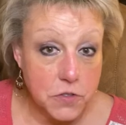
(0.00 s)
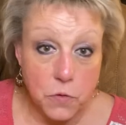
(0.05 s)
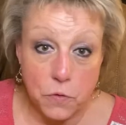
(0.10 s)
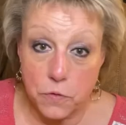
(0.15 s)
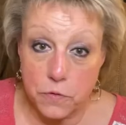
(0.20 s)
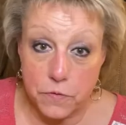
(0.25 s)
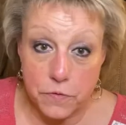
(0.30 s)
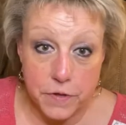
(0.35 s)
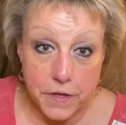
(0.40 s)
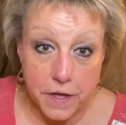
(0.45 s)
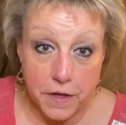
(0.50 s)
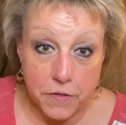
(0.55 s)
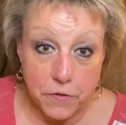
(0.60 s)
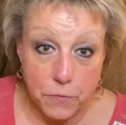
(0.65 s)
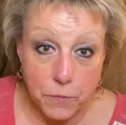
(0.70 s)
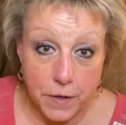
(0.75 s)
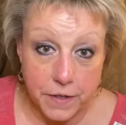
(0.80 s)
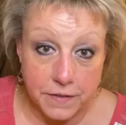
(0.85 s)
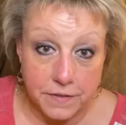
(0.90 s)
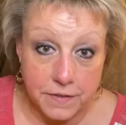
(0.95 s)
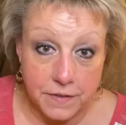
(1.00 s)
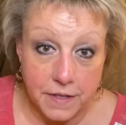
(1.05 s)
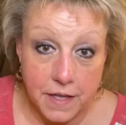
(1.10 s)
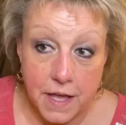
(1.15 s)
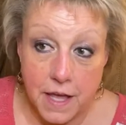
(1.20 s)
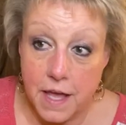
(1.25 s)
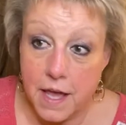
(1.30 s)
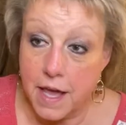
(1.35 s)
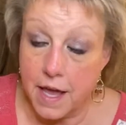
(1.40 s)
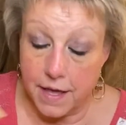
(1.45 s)
order the other one,
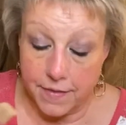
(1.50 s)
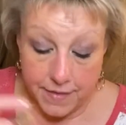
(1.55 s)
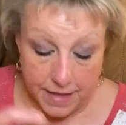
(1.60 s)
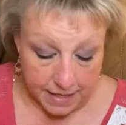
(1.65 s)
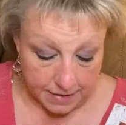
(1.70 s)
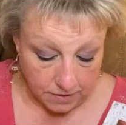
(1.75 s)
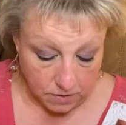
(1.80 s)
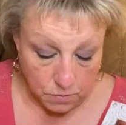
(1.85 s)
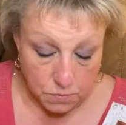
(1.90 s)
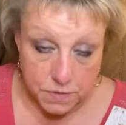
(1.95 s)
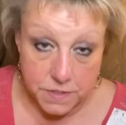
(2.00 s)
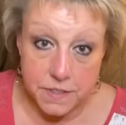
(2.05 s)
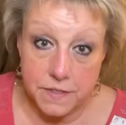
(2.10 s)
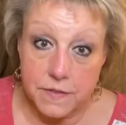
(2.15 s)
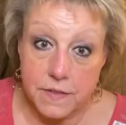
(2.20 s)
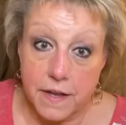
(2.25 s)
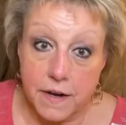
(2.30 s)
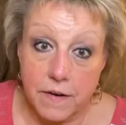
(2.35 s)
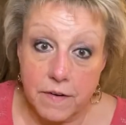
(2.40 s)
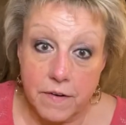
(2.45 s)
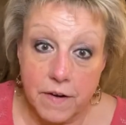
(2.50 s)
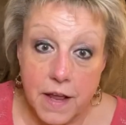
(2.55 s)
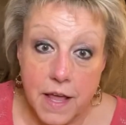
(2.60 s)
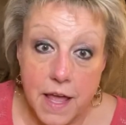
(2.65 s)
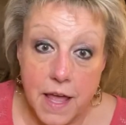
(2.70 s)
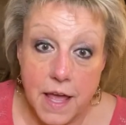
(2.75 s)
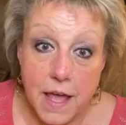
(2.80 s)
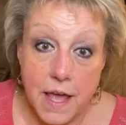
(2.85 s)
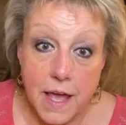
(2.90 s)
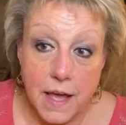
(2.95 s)
and that goes in there
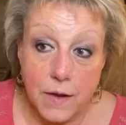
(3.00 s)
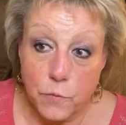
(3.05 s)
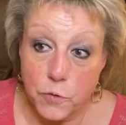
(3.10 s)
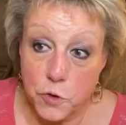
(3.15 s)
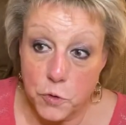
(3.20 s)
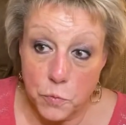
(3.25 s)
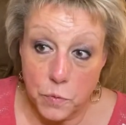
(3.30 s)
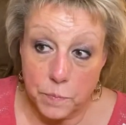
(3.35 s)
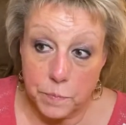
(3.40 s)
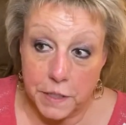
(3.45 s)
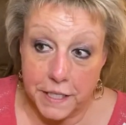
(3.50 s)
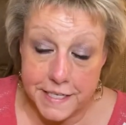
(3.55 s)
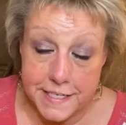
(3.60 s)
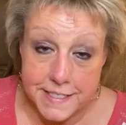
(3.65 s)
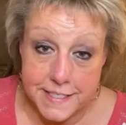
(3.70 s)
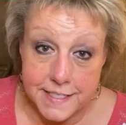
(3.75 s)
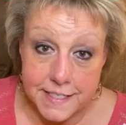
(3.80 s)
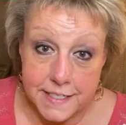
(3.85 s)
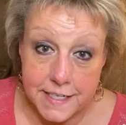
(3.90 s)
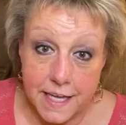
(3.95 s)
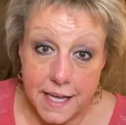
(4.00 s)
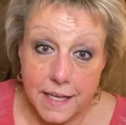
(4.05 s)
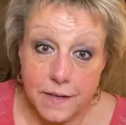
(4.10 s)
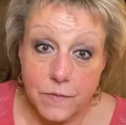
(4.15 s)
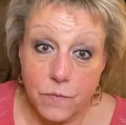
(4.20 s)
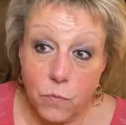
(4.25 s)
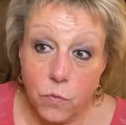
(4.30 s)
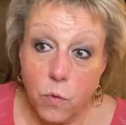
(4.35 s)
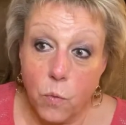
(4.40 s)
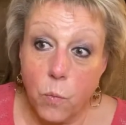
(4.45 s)
and you replace it.
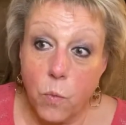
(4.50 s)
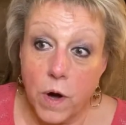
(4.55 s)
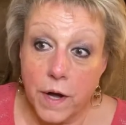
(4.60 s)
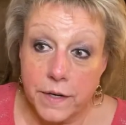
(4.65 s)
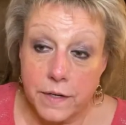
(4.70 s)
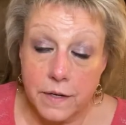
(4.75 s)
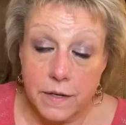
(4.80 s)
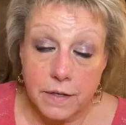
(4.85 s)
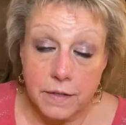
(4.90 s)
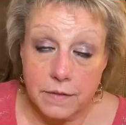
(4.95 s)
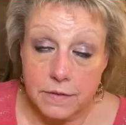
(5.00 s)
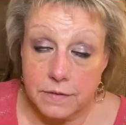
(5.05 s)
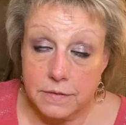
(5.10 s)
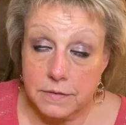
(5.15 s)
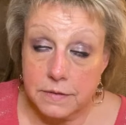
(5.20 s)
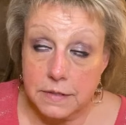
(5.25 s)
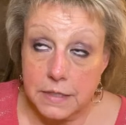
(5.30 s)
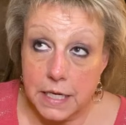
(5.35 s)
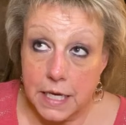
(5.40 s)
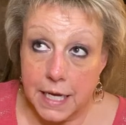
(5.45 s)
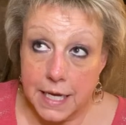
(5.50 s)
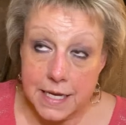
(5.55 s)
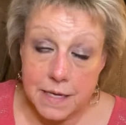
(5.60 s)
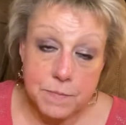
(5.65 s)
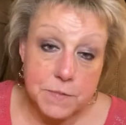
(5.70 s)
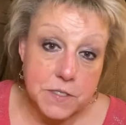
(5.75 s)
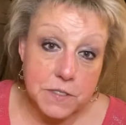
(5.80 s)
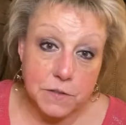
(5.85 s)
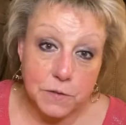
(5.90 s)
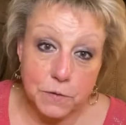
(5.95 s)
And the one
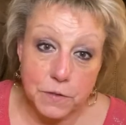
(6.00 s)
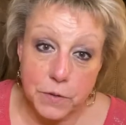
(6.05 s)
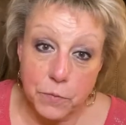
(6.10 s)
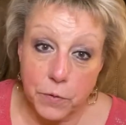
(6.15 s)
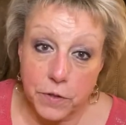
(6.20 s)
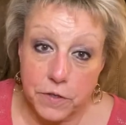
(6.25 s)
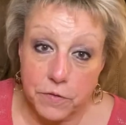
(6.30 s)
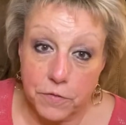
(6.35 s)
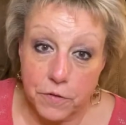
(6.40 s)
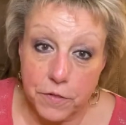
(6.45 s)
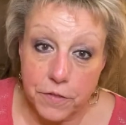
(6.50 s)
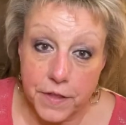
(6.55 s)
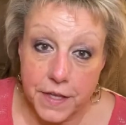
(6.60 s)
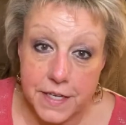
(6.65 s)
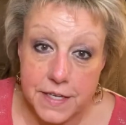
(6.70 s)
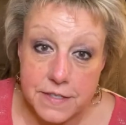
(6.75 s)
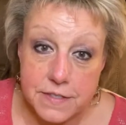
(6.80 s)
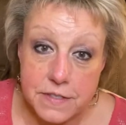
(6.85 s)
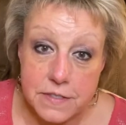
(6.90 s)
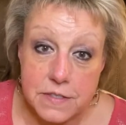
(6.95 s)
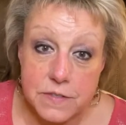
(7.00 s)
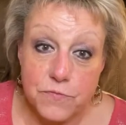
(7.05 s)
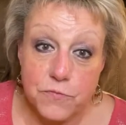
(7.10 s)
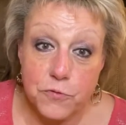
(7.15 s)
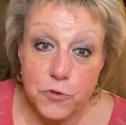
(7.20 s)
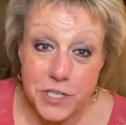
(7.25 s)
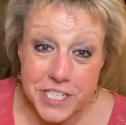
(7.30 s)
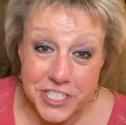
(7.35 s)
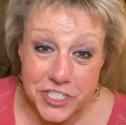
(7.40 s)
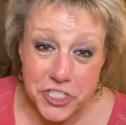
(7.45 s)
absolutely wonderful thing is this
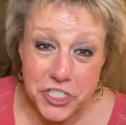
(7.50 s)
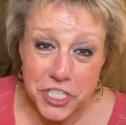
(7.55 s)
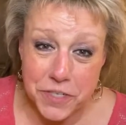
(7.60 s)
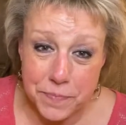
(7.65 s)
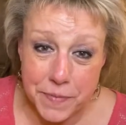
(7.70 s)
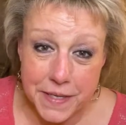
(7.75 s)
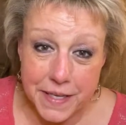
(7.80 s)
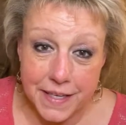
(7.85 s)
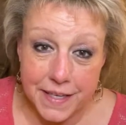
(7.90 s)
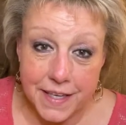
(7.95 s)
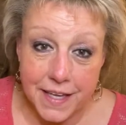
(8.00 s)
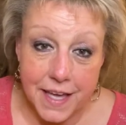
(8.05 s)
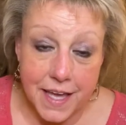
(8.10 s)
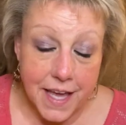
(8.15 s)
free shipping.